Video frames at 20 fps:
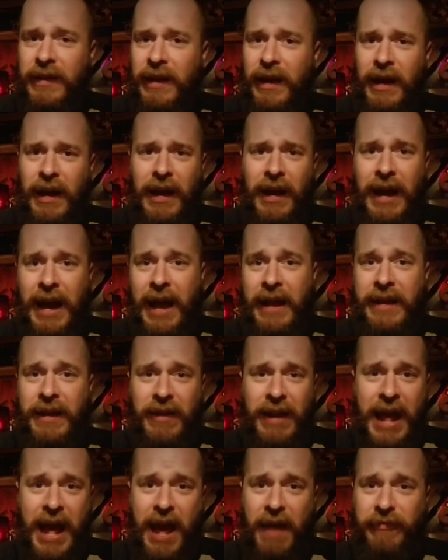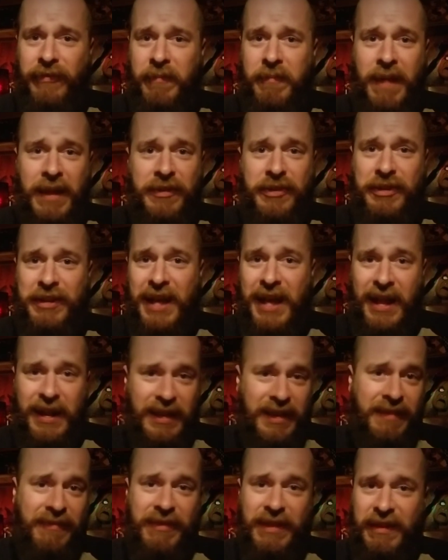I didn't have to mention
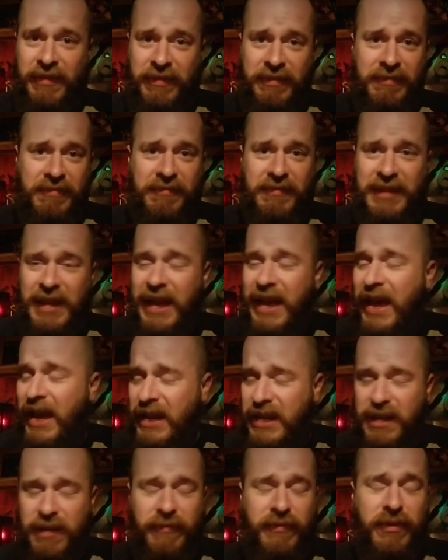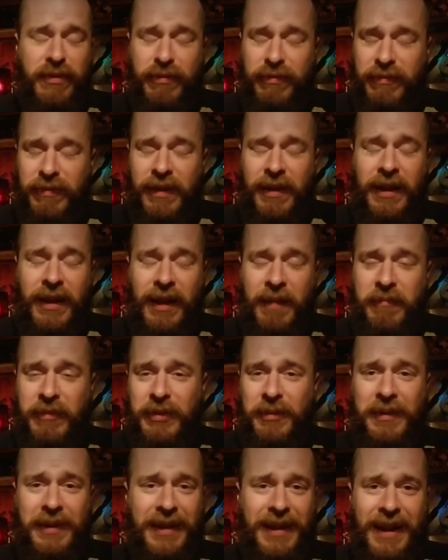any of this to any of you, and I'm
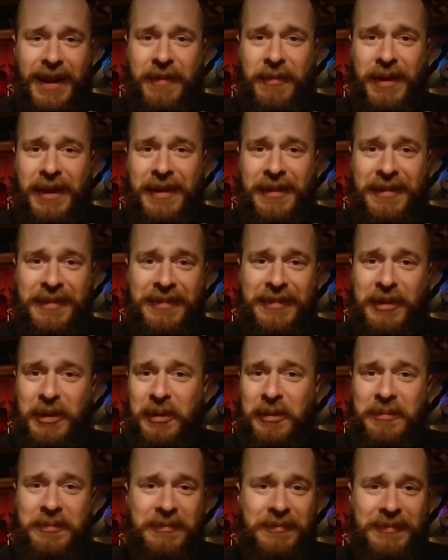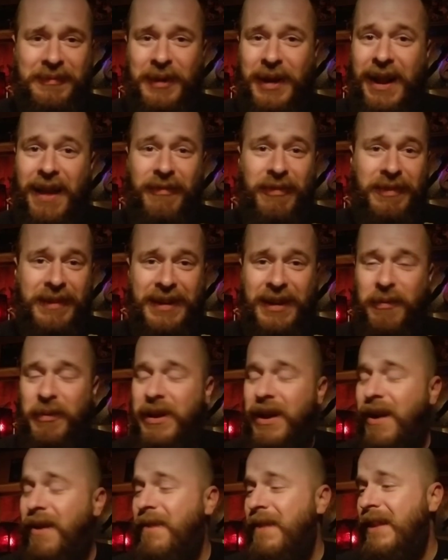doing it anyway, so whatever, here
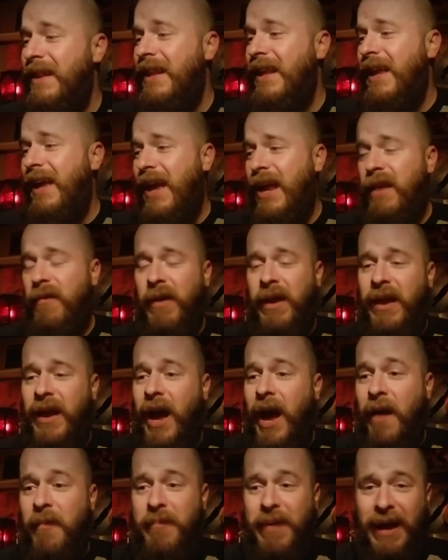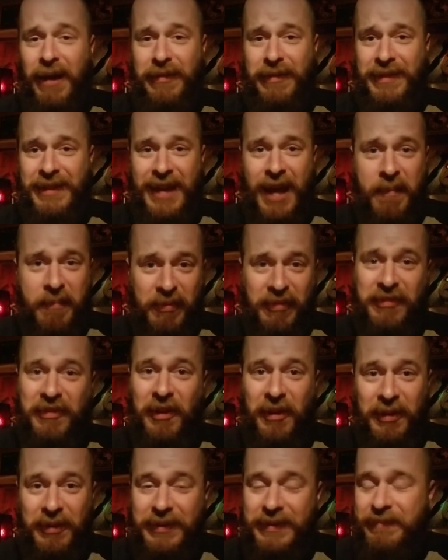we are. Anyway, about the
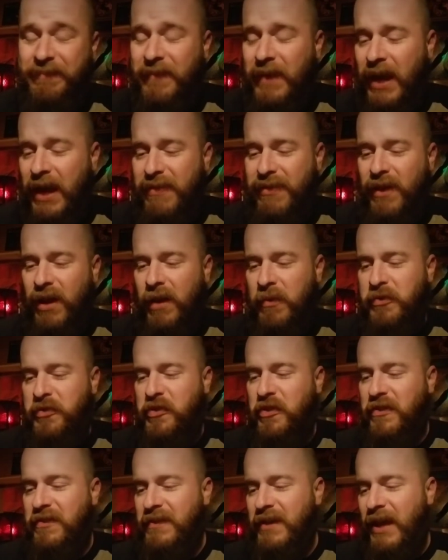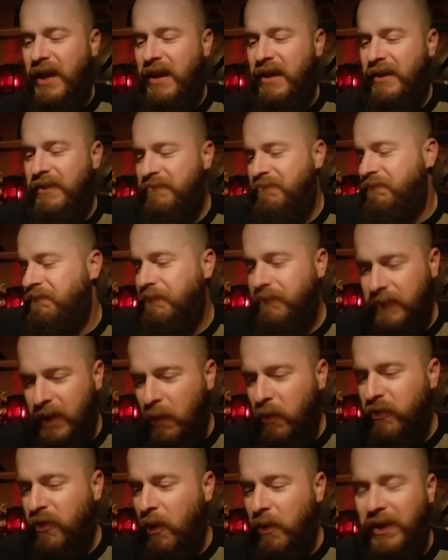episode, I thought it was just it
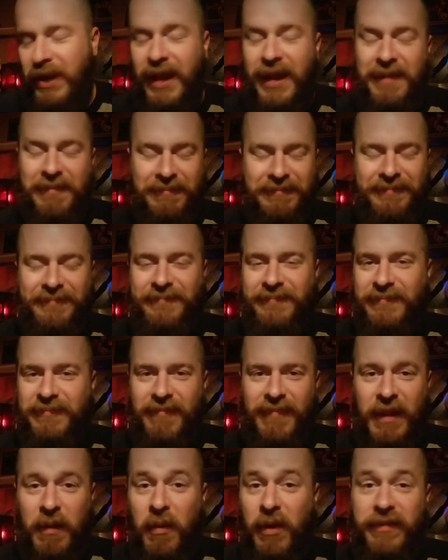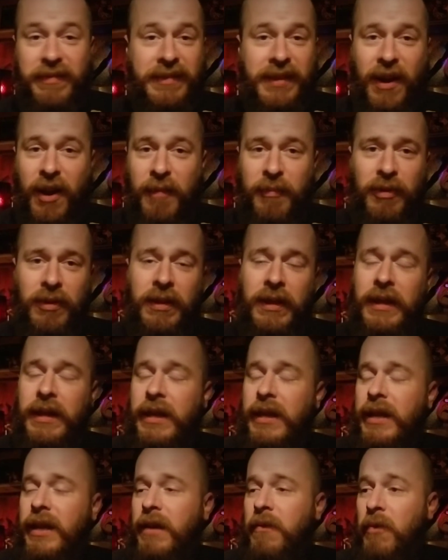was okay. It wasn't terrible.
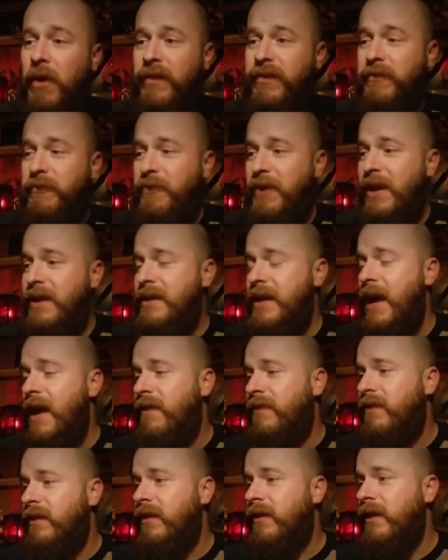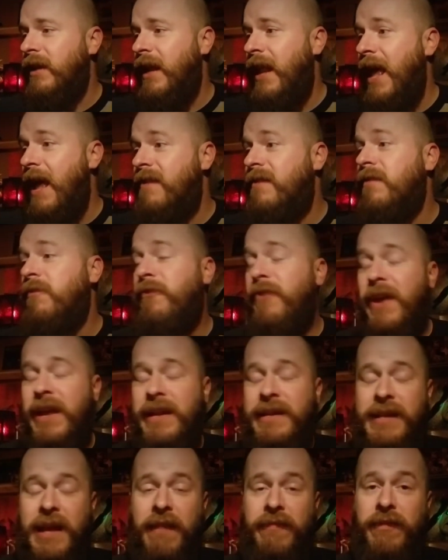It wasn't fantastic. It had some
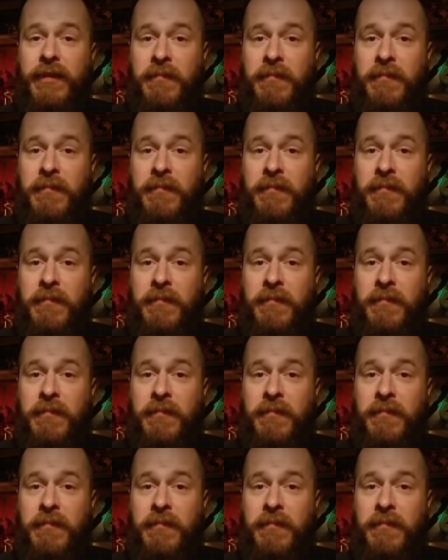fantastic